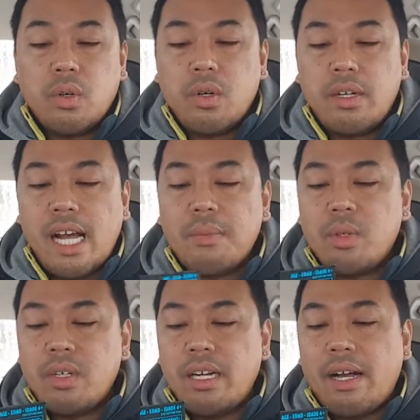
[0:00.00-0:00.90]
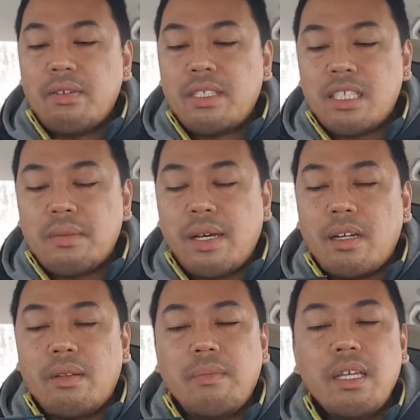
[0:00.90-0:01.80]
or NAMOR, I was thinking
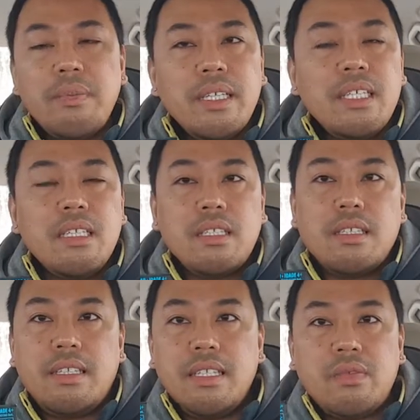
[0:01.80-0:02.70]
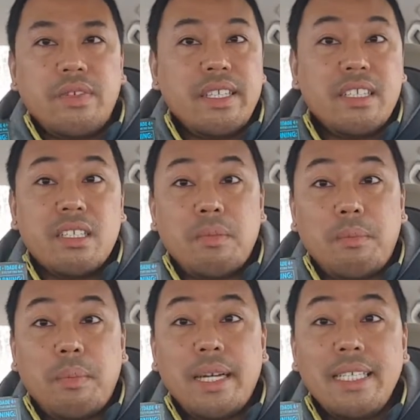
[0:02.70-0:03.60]
about maybe this figure
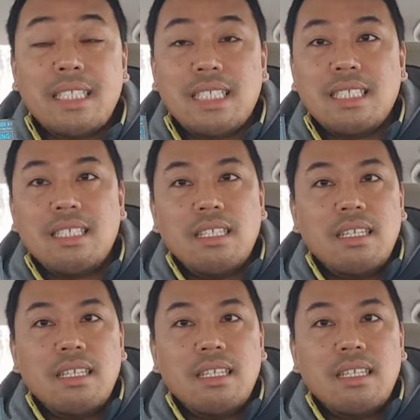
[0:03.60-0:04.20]
might